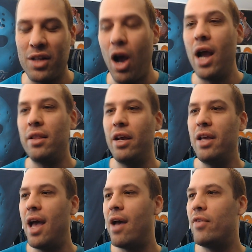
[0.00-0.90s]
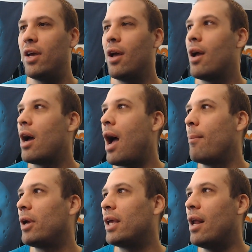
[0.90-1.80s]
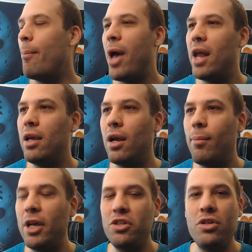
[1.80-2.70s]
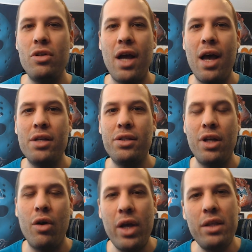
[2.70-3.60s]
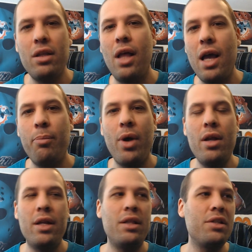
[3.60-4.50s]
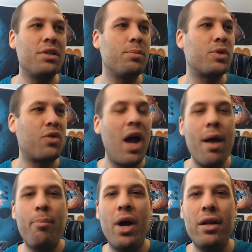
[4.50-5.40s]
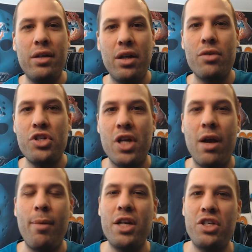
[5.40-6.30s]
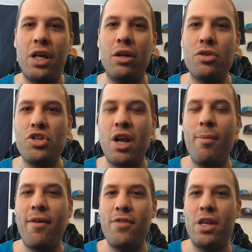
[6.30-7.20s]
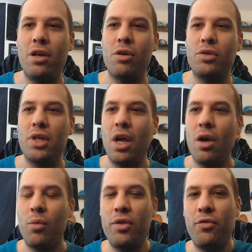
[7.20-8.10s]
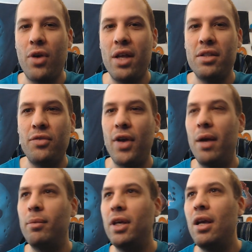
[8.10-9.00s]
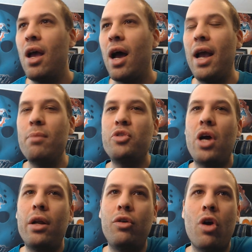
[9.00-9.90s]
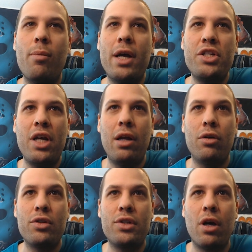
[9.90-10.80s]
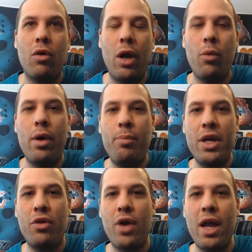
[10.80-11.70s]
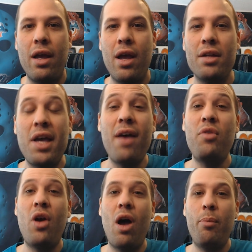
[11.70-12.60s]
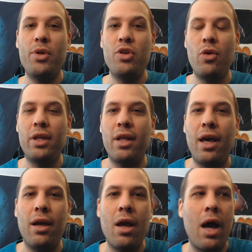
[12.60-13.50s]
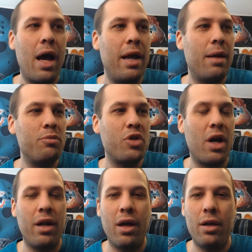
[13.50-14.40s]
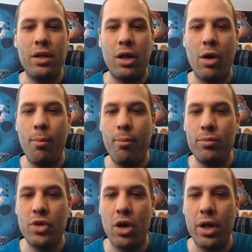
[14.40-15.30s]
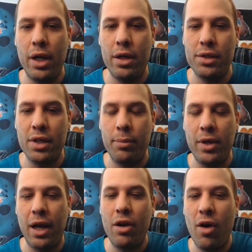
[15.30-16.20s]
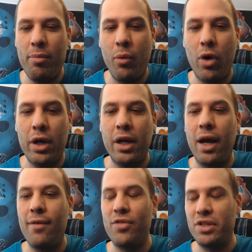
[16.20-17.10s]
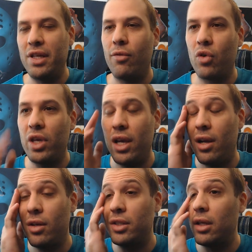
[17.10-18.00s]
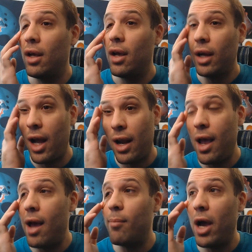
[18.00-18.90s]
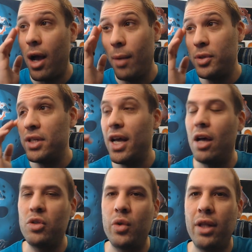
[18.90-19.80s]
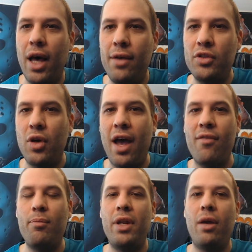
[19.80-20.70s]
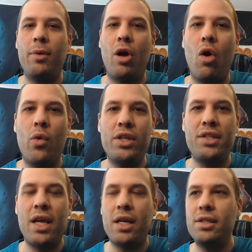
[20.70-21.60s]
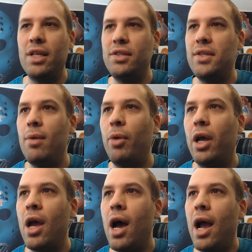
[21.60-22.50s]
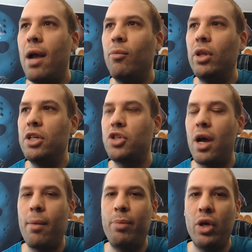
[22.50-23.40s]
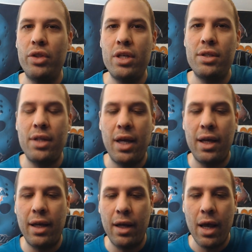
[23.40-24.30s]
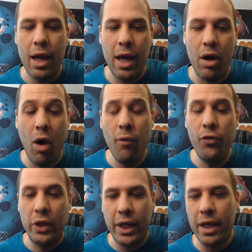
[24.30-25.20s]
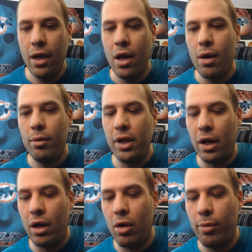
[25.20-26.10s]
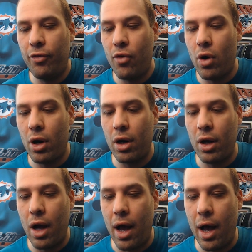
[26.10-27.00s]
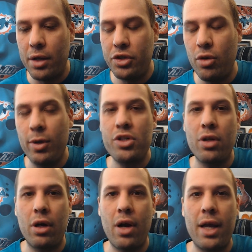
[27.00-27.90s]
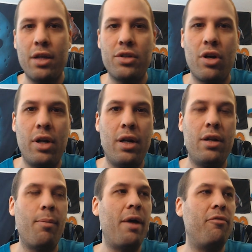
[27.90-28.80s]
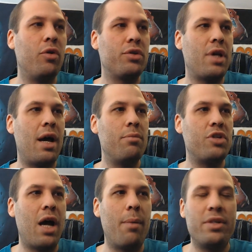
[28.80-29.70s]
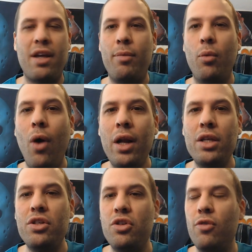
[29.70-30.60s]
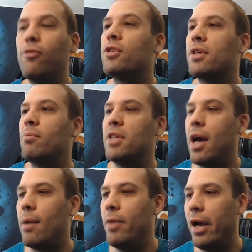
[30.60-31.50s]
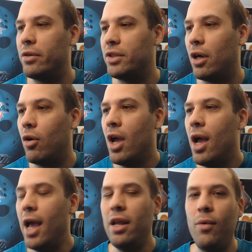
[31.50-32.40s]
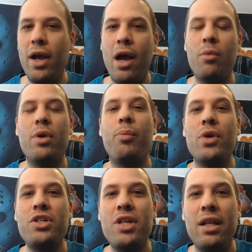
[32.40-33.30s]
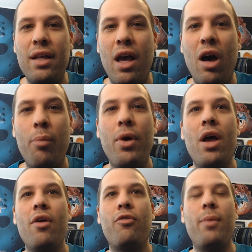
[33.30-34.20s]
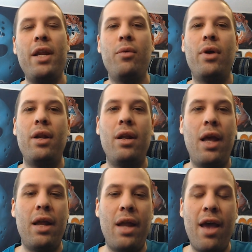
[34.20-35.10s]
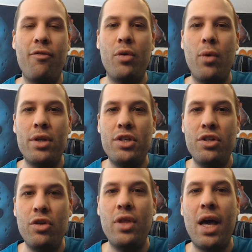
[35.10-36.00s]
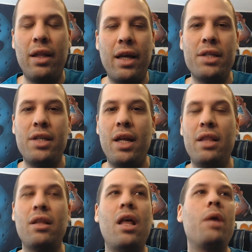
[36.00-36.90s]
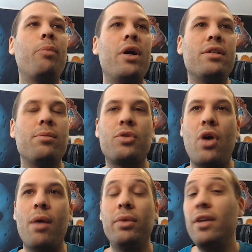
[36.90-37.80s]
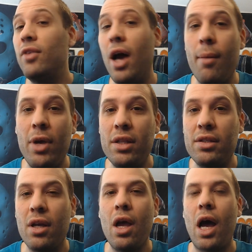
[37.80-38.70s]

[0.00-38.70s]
All right, there you have it. I'm going to get up out of here. Make sure you guys, you know, hit the like button, hit the subscribe button, you know, share my channel, share my videos with friends, family. I am trying to grow my channel, so it would be great to have your help in doing that. I am trying to, you know, turn it into something. I know I've been working on it for several years and kind of had my ups and downs with life, so I haven't been able to always stay consistent, but I am really trying to build this thing and hopefully, you know, before too much longer, I can turn it into my full-time job as I've been wanting to do for some time now. So anyway, I would appreciate the help from anyone and everyone to do that. Like I said, hit the like button, subscribe, leave comments.